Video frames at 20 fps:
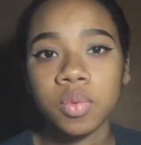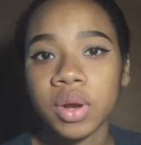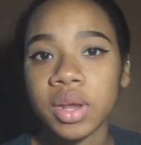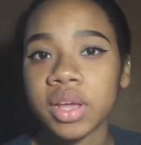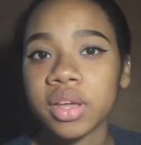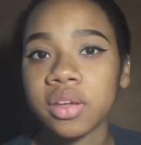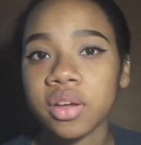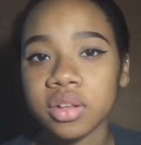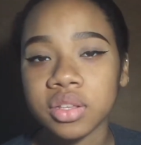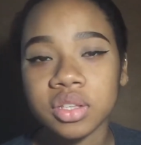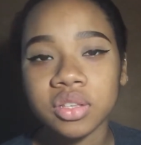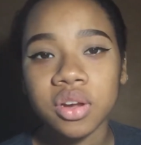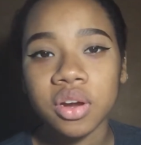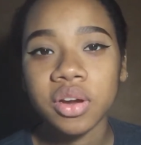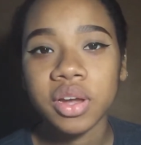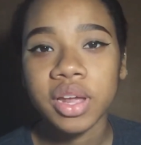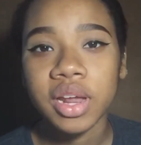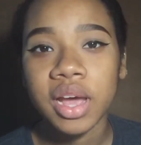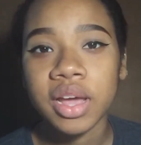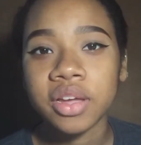When I had gone to
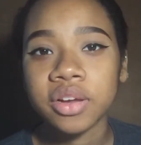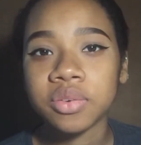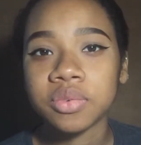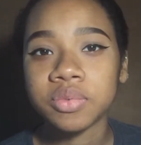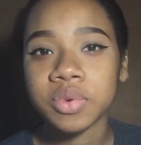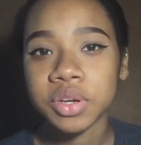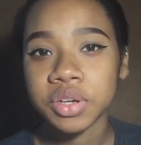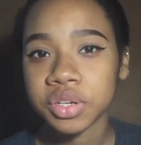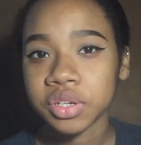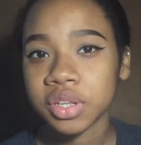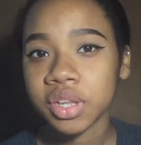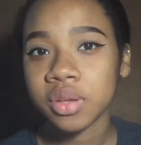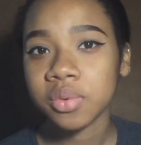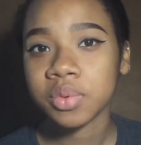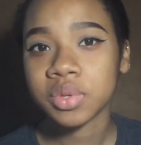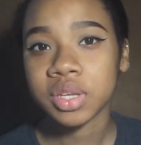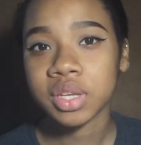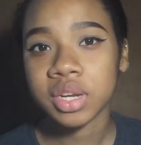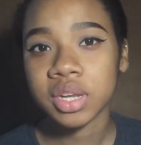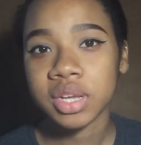Target, I originally
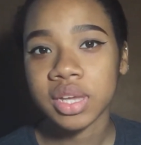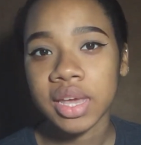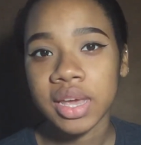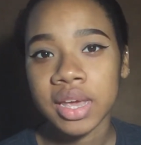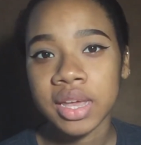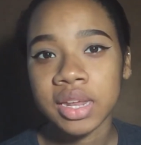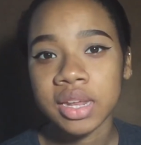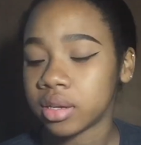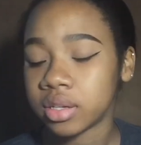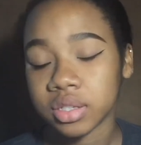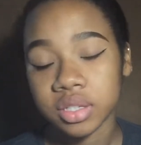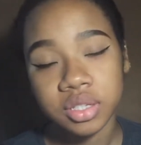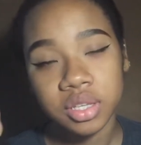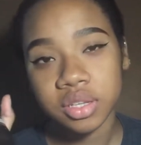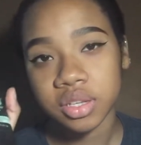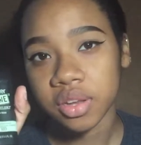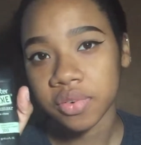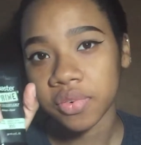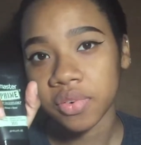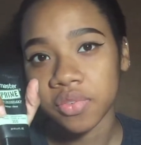was gonna get just
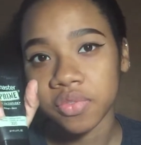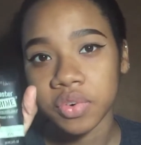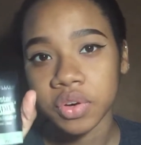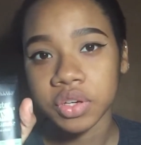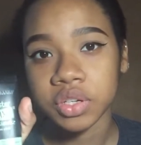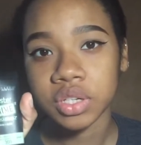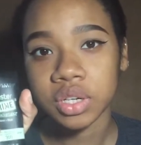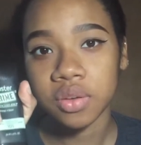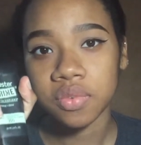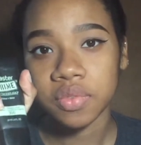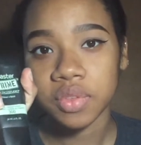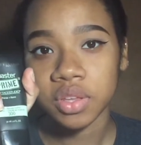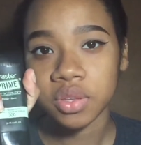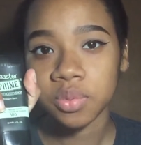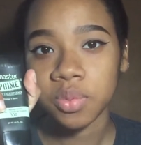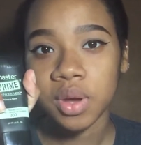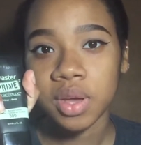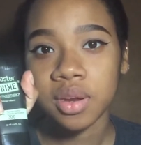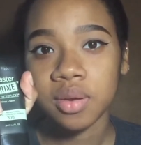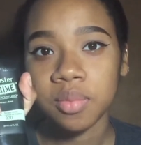a different version of
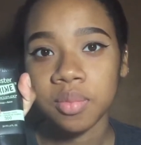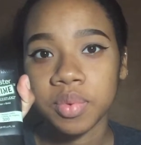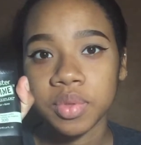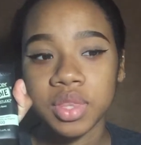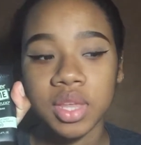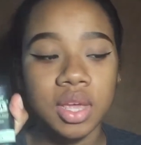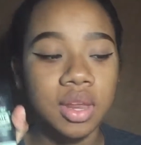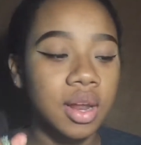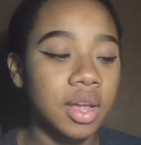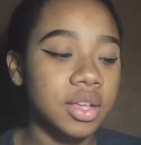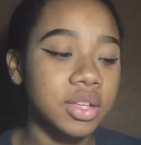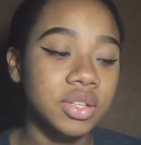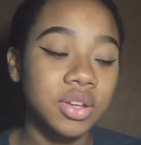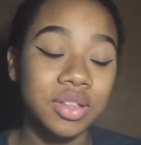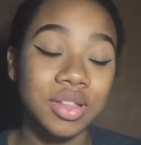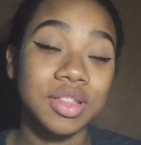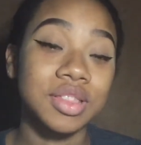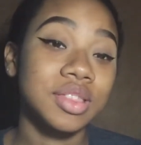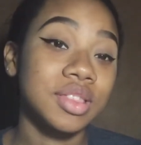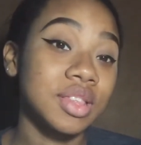this one, but then I
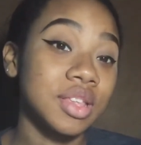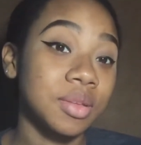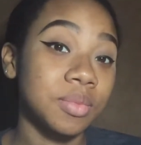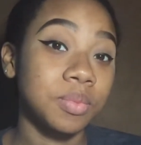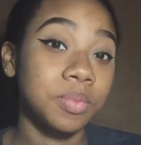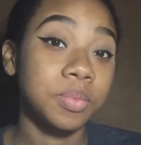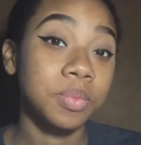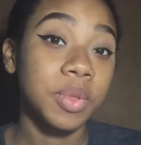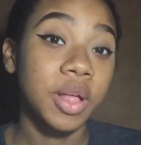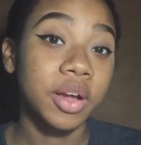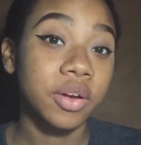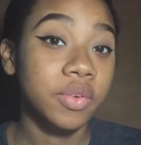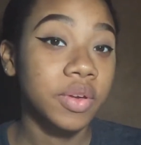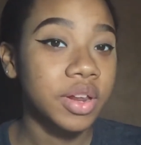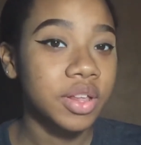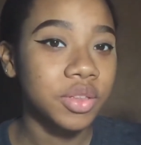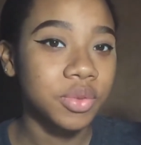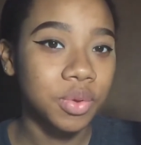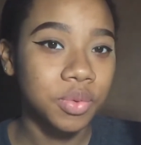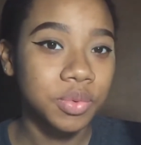saw that the Black
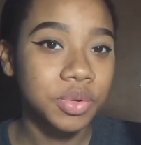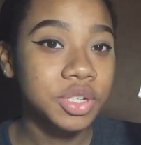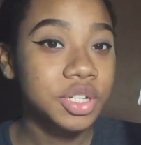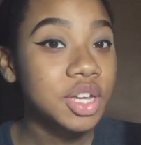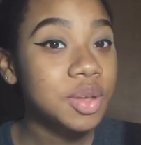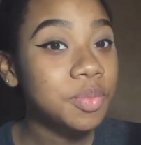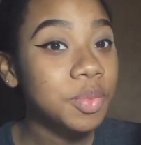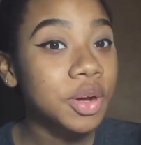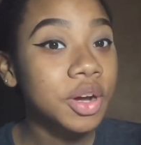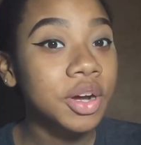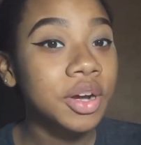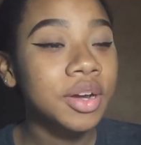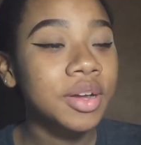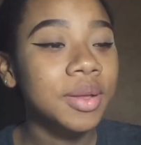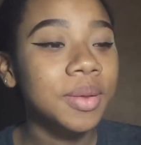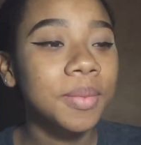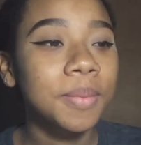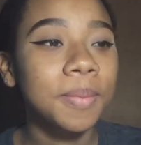Radiance one was cheaper.